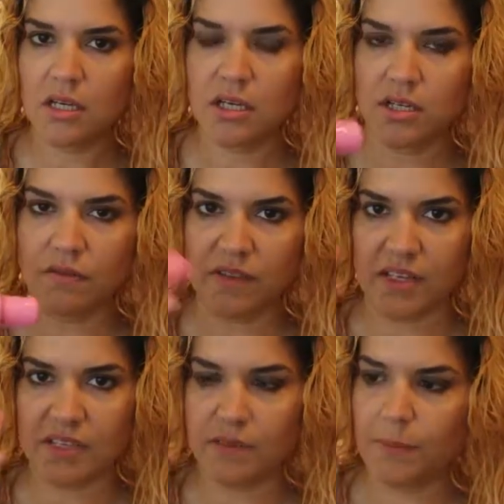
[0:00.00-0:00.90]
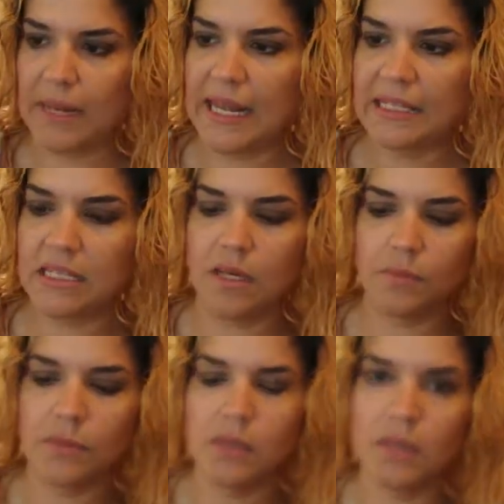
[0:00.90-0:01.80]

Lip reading: shove this platinum